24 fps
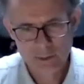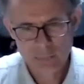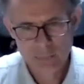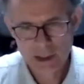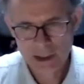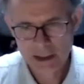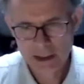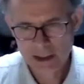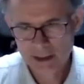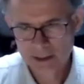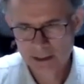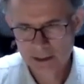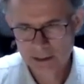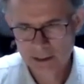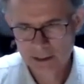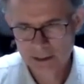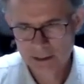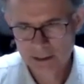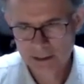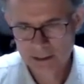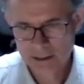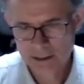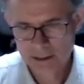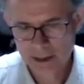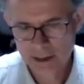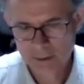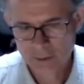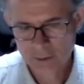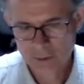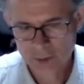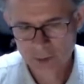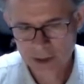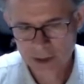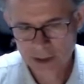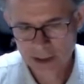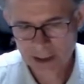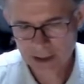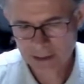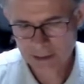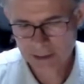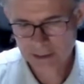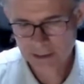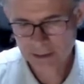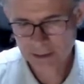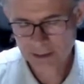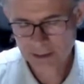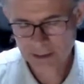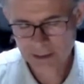but they forget
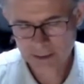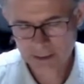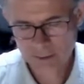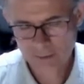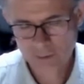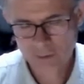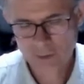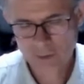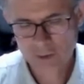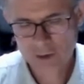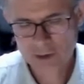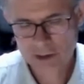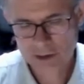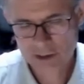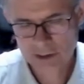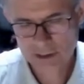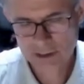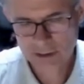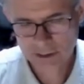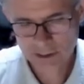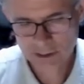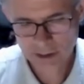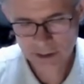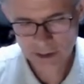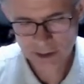that the first